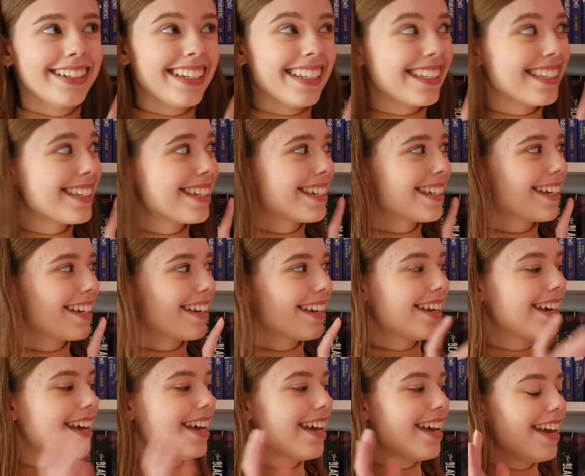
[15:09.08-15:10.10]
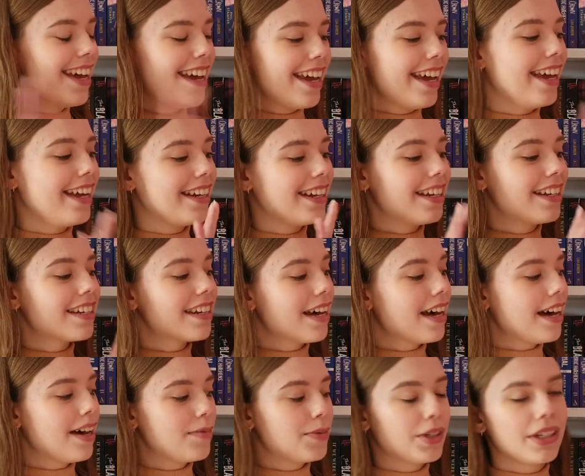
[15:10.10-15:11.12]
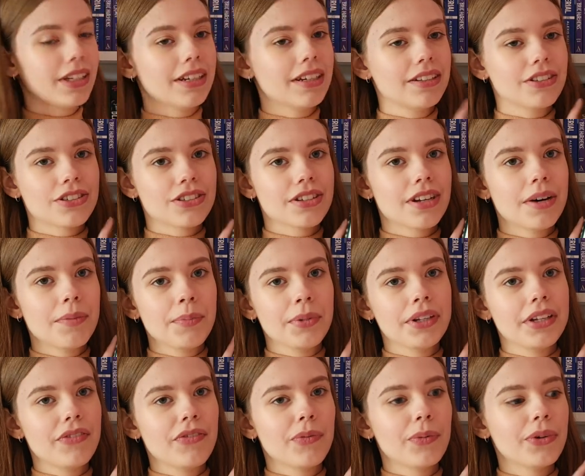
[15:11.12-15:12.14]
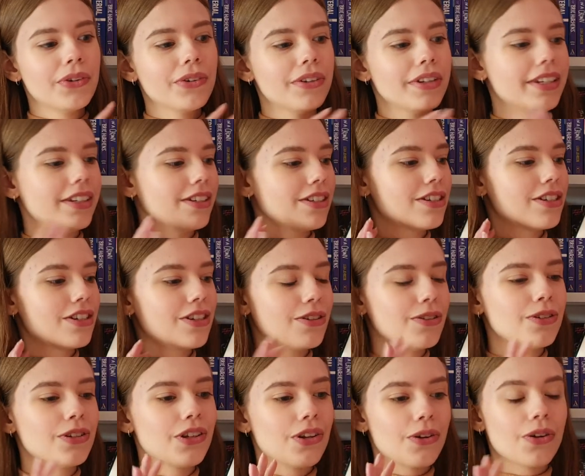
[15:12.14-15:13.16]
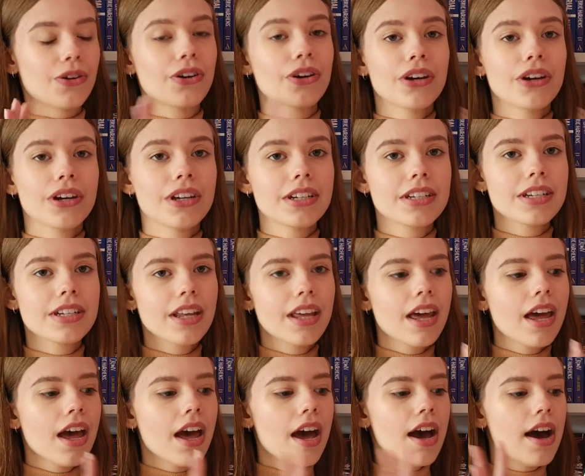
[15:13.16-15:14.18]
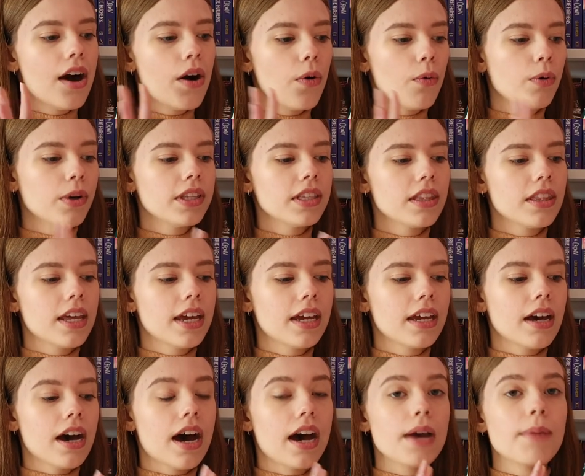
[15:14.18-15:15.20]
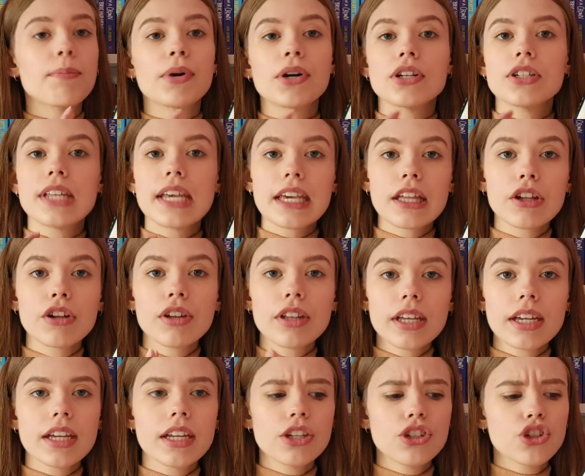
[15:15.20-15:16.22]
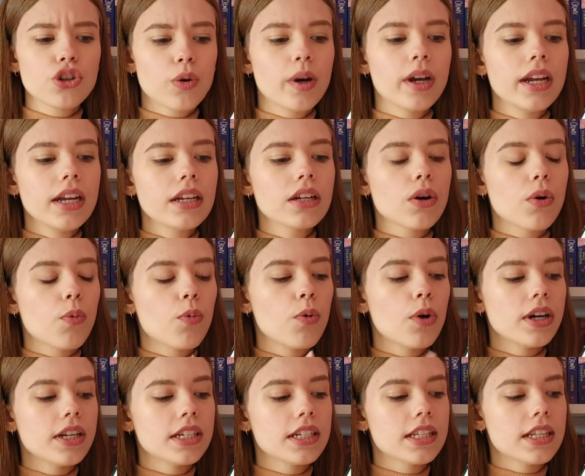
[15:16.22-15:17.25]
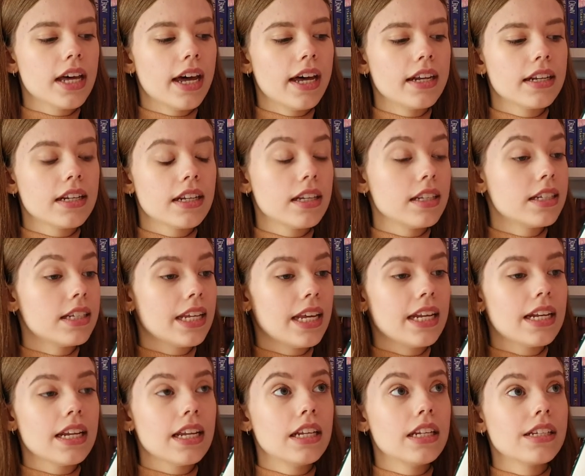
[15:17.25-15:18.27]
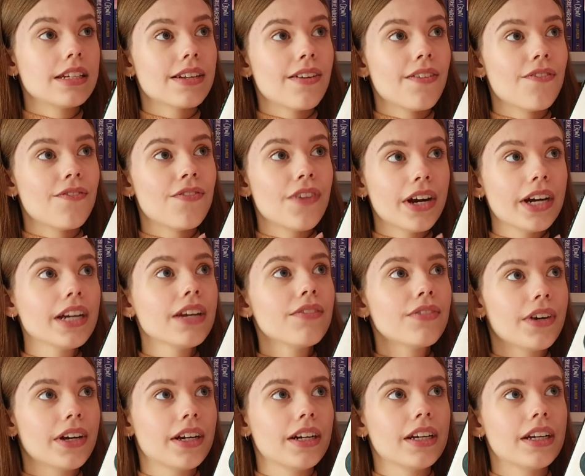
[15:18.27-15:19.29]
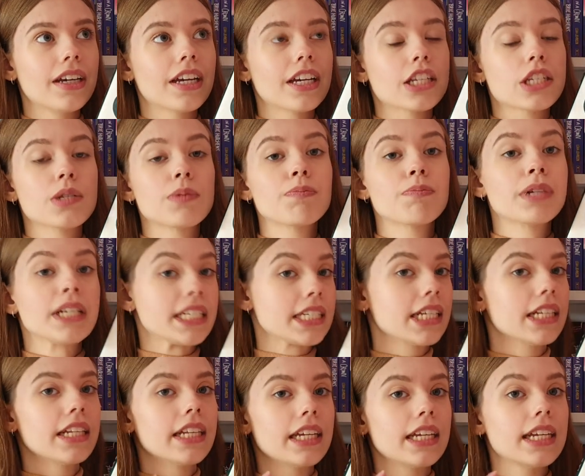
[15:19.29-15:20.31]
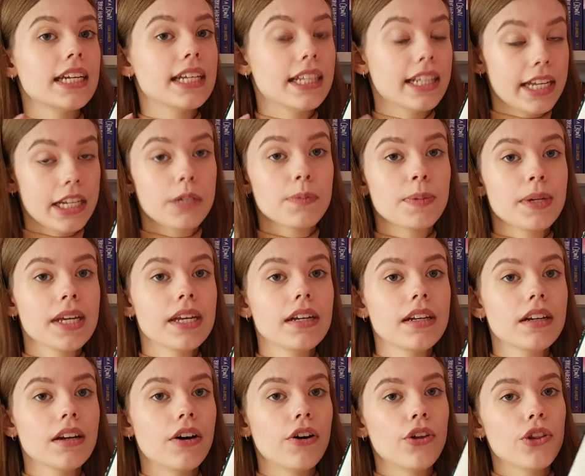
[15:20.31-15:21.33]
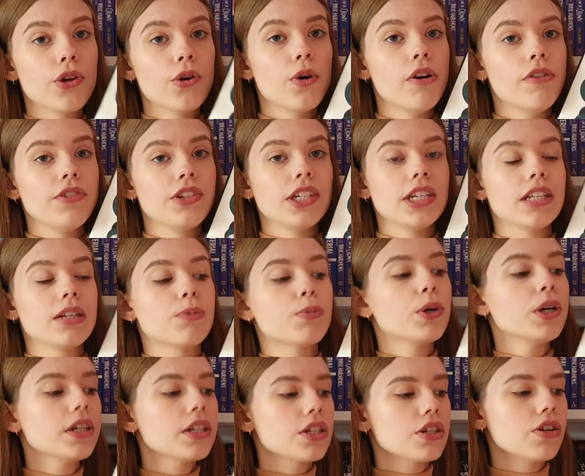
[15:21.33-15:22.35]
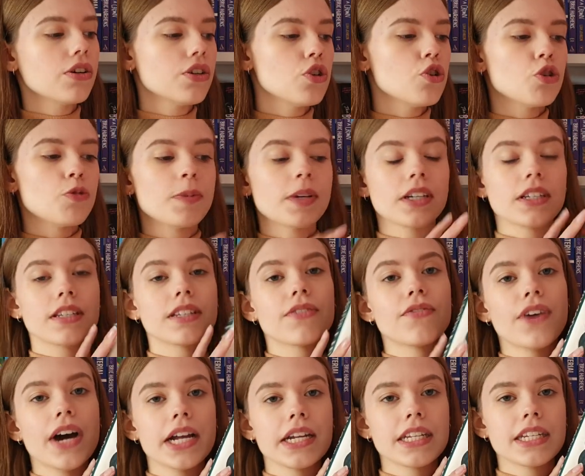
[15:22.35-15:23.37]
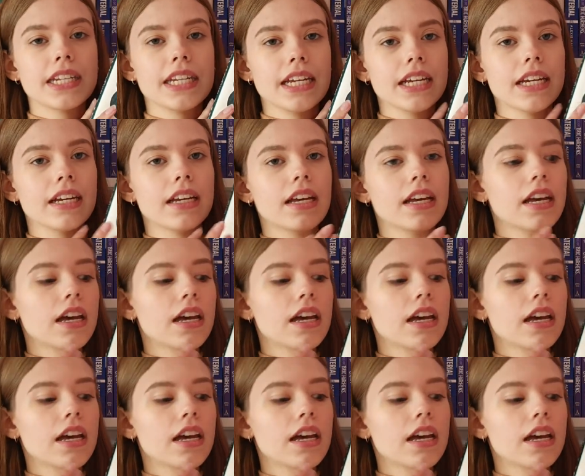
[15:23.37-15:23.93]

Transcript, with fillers: it's it is absolutely just unbelievable it's so so good one thing I particularly enjoyed was that Sid is very, very explicitly a lesbian, although obviously the word is not used because it's fantasy.